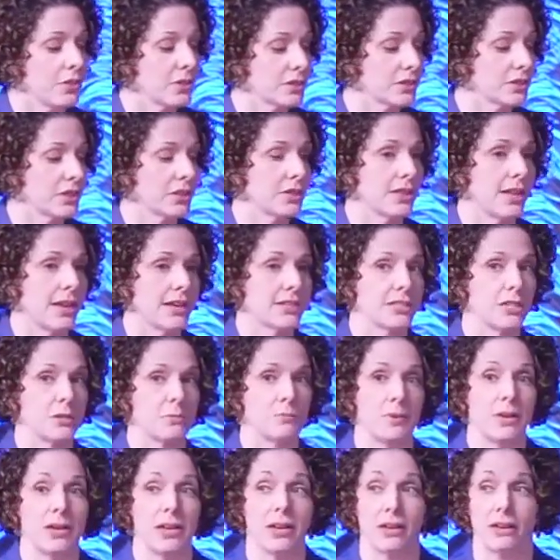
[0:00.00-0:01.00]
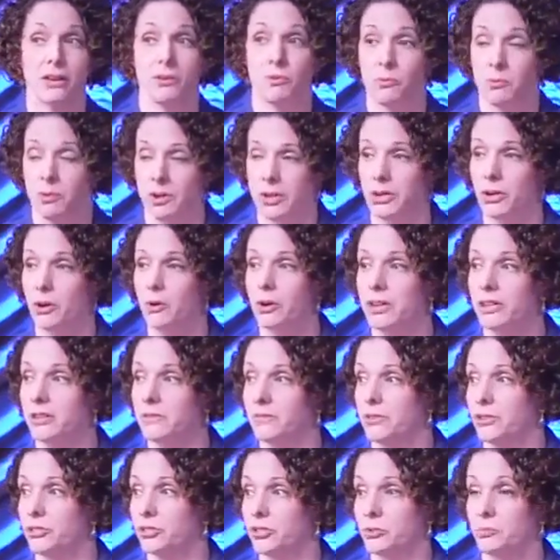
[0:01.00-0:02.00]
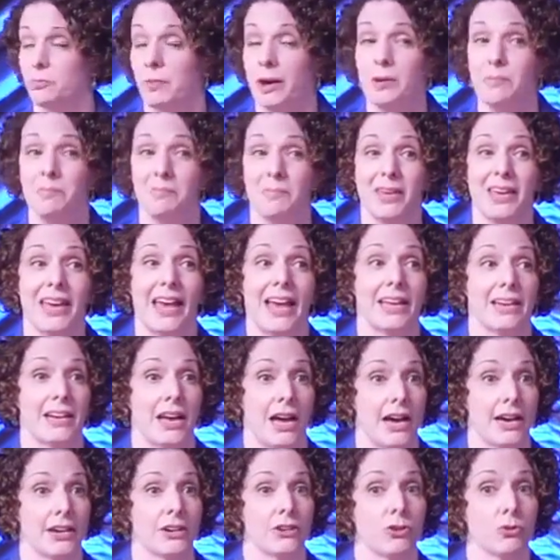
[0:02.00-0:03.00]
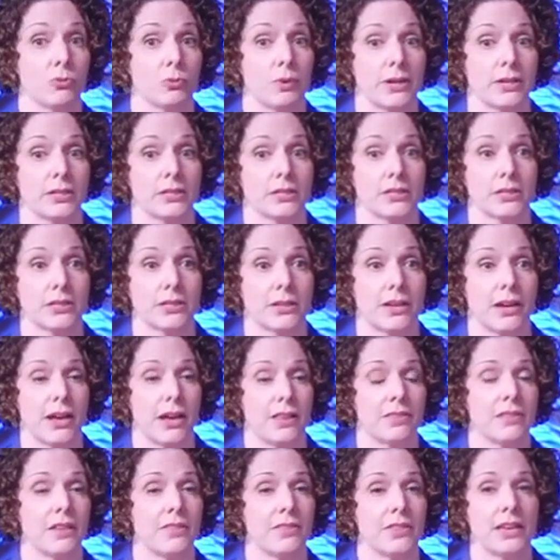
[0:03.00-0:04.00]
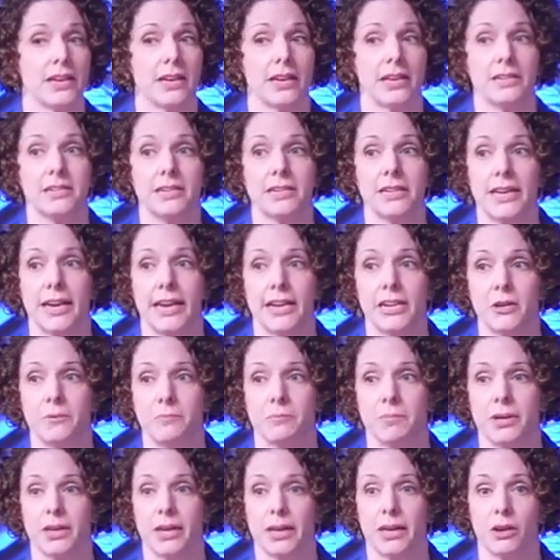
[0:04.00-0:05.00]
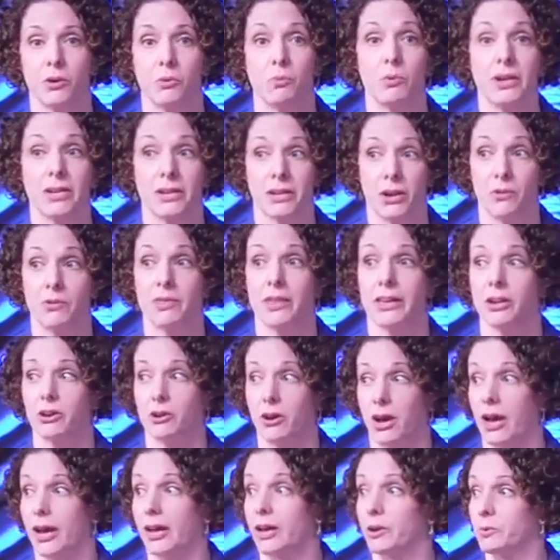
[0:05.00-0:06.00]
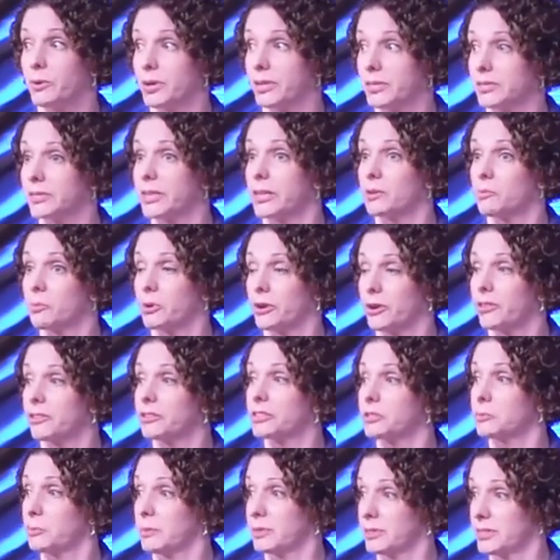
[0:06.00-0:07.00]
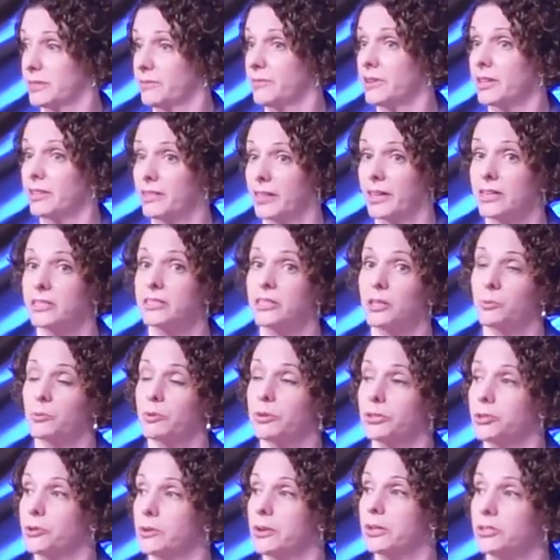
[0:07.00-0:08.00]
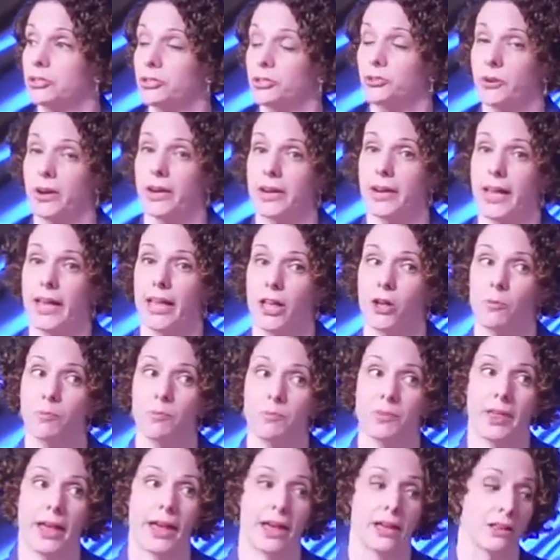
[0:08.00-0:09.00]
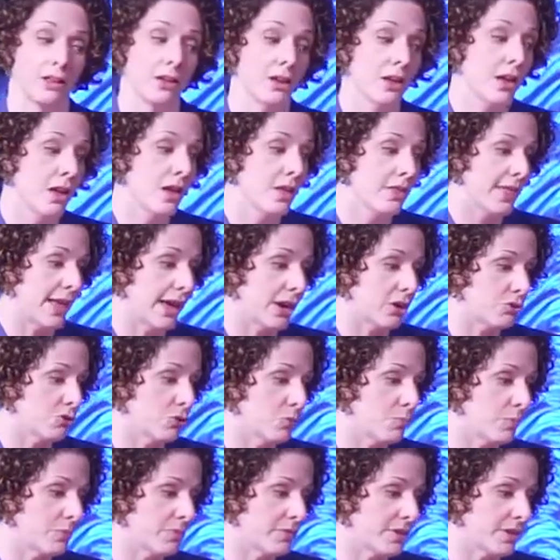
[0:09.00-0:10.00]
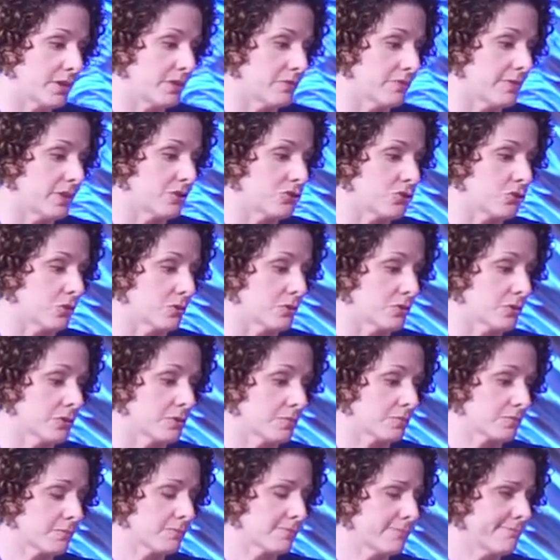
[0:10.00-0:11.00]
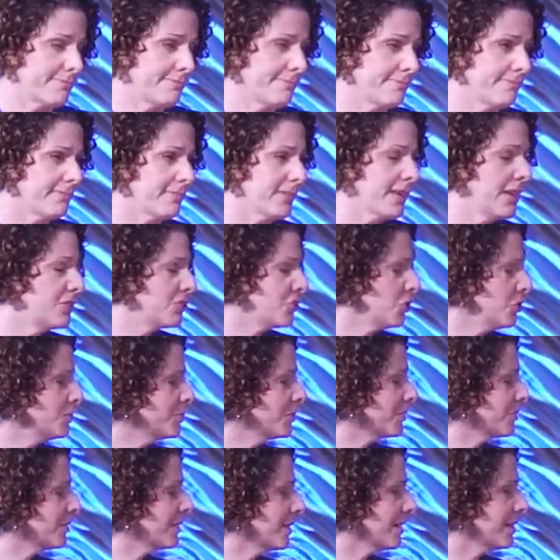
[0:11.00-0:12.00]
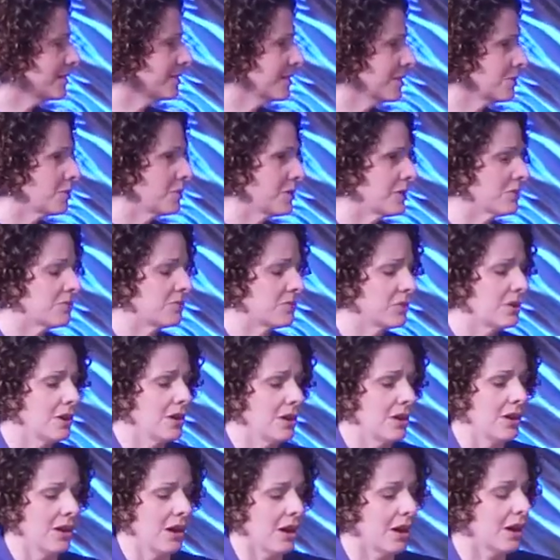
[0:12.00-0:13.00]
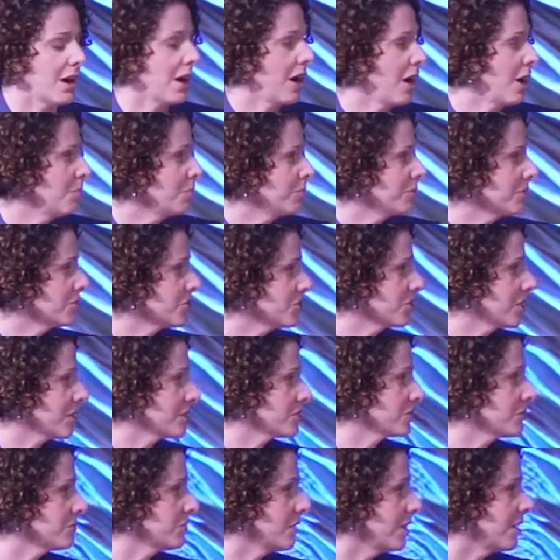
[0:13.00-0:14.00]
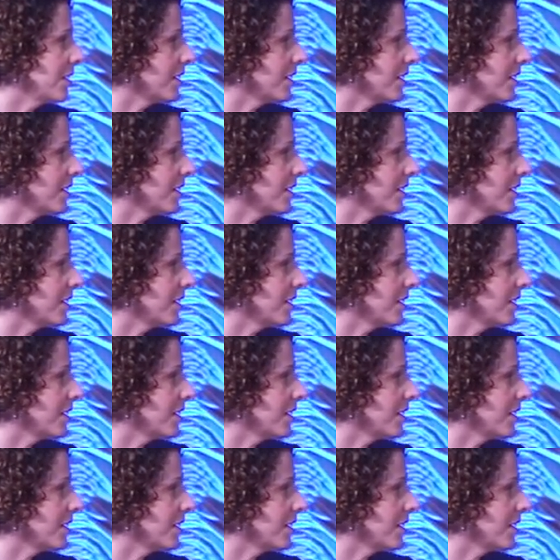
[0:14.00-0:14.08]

the selected being we know individuals might be at higher risk, and then the indicated being we know they are high risk and what are the specific things that we're doing to try to help that that group of individuals. In terms of things that we've accomplished thus